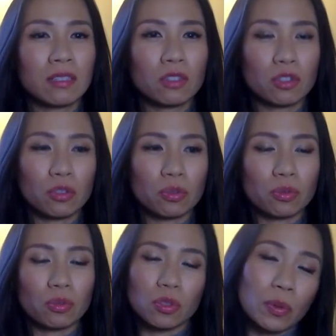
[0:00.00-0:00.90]
to
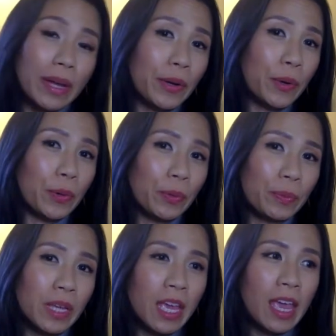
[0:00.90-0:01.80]
do at home
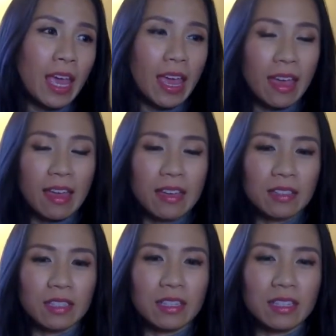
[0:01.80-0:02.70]

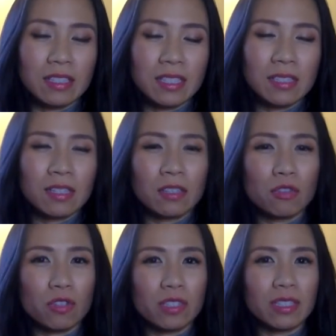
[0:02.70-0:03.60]
and it's
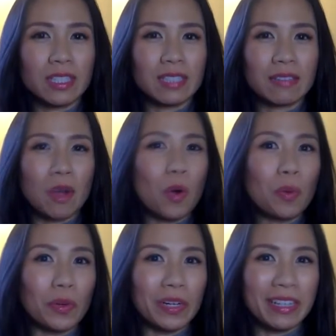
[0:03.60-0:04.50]
usually
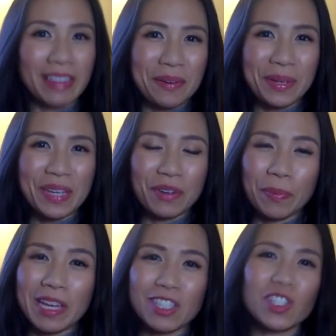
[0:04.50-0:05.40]
homework that we give our
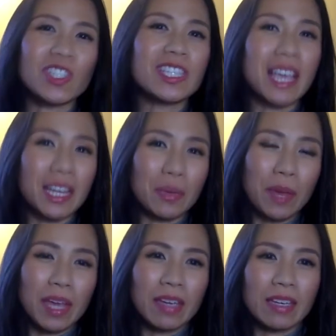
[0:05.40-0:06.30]
patients
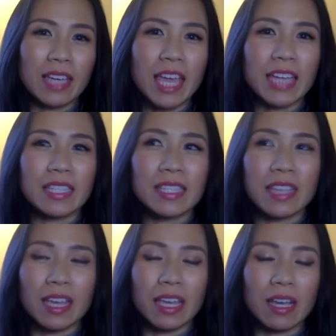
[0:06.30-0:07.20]
anyway in case
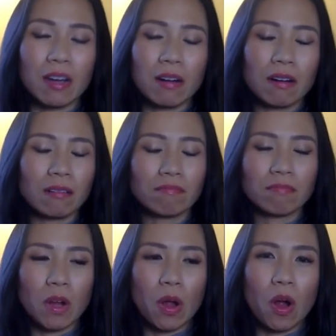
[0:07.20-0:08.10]
they
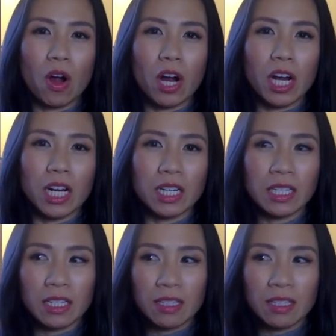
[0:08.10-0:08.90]
are